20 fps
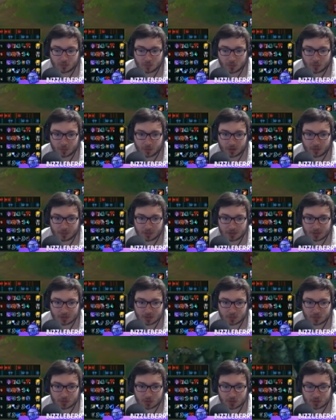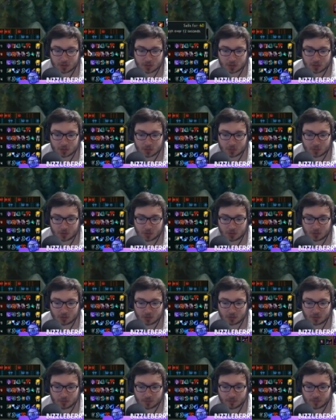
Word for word: Poppy in the meantime took tier 2 bot.